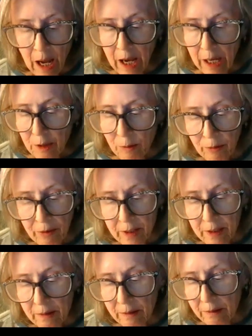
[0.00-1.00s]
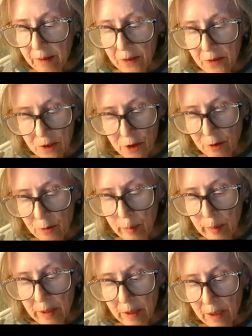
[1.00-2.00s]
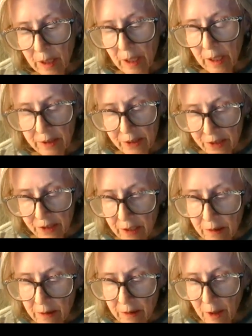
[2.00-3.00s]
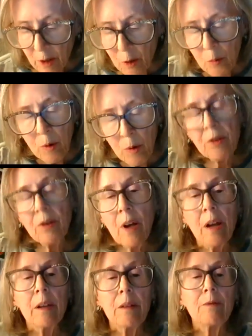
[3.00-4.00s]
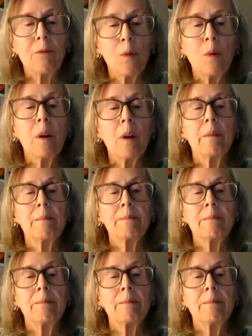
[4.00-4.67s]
I don't think that this should be a sin worth dying for.